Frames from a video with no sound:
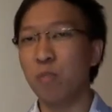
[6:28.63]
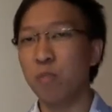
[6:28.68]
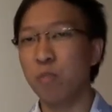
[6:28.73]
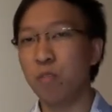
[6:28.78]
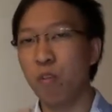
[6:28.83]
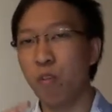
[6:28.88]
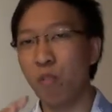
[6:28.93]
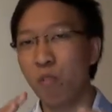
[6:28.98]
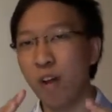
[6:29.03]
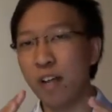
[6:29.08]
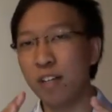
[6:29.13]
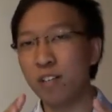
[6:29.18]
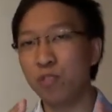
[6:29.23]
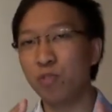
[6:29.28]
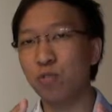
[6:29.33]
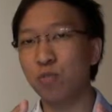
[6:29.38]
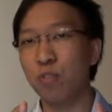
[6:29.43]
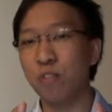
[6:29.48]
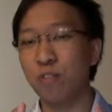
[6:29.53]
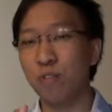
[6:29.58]
we will run
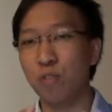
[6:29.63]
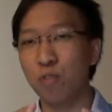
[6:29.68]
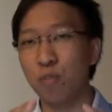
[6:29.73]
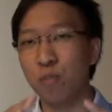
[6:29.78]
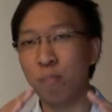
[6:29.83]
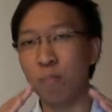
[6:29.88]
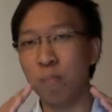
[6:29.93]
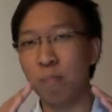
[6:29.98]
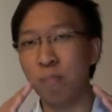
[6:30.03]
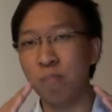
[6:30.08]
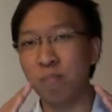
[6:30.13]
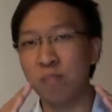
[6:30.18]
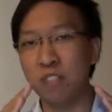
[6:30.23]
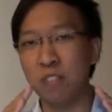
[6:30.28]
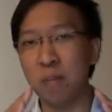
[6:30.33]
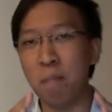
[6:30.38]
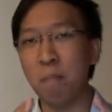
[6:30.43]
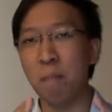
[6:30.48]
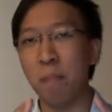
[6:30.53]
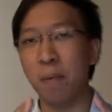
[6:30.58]
through with you
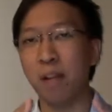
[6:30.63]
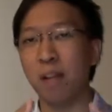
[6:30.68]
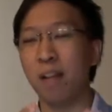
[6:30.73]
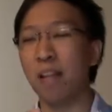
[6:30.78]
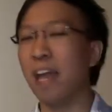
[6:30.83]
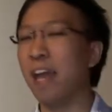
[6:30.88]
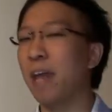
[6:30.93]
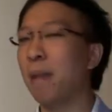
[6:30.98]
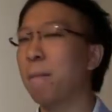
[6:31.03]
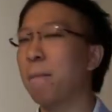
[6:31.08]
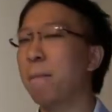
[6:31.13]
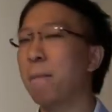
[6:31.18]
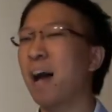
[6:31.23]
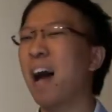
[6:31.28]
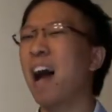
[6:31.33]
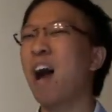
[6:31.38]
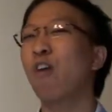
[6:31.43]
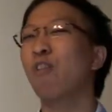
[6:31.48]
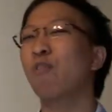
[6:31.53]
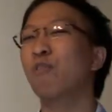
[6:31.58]
simple and
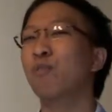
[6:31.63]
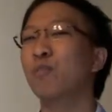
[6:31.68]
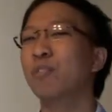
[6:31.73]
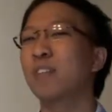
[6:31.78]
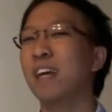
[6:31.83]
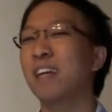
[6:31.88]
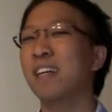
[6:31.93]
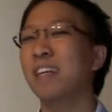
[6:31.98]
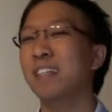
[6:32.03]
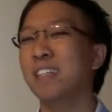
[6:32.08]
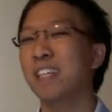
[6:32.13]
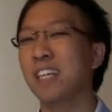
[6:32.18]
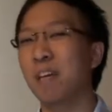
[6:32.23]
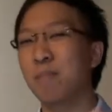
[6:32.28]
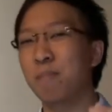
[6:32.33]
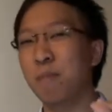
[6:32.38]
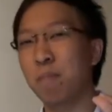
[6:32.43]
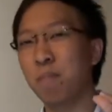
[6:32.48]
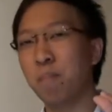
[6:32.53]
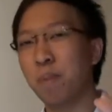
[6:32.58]
powerful techniques that
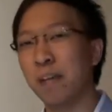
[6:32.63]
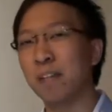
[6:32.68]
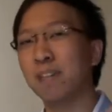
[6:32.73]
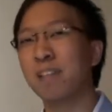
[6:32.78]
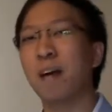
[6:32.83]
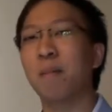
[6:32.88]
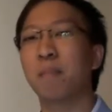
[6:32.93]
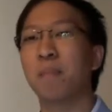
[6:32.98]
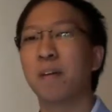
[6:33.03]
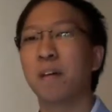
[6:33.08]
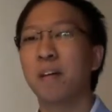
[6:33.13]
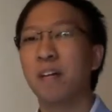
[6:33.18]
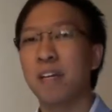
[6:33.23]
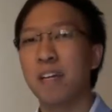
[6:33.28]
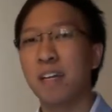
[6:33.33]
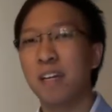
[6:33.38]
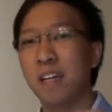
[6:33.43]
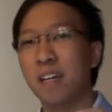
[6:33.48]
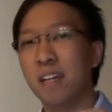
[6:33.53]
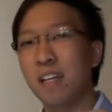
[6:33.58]
can be picked up
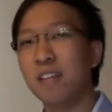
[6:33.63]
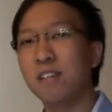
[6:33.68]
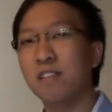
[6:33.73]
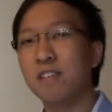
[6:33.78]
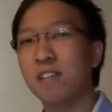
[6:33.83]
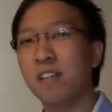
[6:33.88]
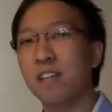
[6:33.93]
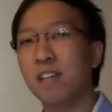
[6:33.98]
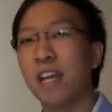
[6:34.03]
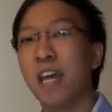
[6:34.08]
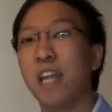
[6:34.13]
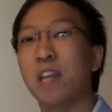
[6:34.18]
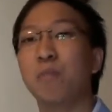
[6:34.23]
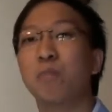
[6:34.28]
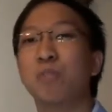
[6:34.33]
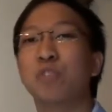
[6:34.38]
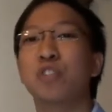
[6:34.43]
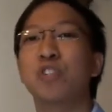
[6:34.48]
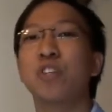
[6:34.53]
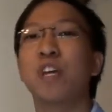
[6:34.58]
in an instant, and
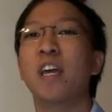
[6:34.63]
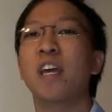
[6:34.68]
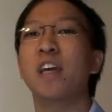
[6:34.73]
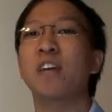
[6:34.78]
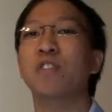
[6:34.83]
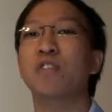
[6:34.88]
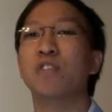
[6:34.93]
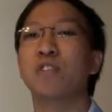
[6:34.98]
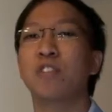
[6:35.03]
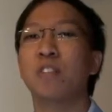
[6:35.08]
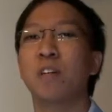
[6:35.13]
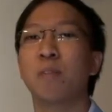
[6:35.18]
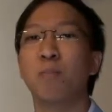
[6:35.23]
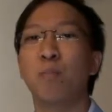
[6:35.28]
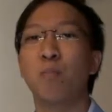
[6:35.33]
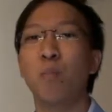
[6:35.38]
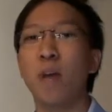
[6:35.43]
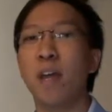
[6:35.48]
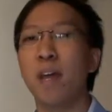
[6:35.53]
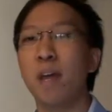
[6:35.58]
it will change the
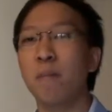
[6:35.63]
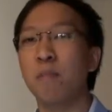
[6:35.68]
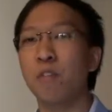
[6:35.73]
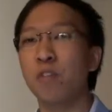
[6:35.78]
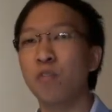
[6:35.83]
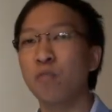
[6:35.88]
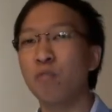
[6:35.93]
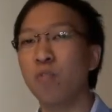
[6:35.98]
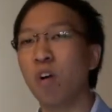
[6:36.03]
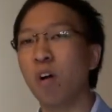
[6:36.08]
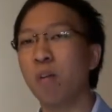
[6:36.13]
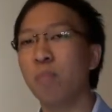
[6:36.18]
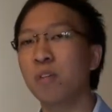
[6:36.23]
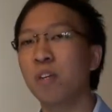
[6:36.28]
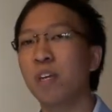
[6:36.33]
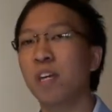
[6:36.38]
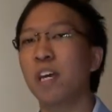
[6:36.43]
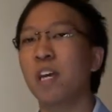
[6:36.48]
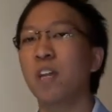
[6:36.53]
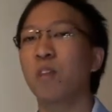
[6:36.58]
way you
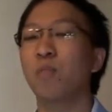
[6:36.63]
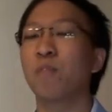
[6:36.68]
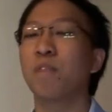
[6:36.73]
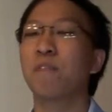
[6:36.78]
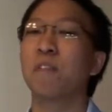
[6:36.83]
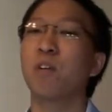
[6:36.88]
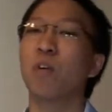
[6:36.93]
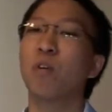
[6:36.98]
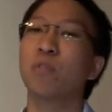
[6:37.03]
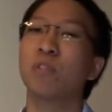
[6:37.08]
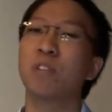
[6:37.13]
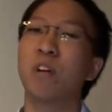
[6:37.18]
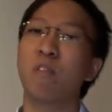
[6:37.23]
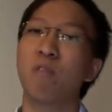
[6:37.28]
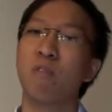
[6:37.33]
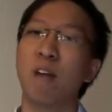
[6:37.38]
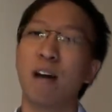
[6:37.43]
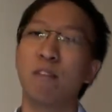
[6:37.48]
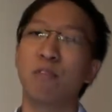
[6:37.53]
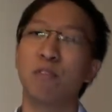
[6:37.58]
communicate with those
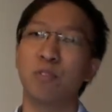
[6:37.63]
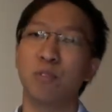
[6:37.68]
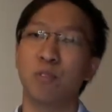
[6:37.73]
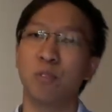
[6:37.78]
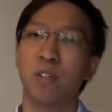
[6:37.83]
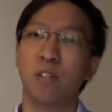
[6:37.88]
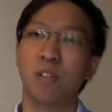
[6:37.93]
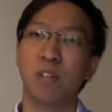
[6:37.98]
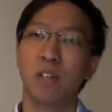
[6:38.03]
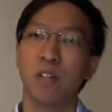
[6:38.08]
around you.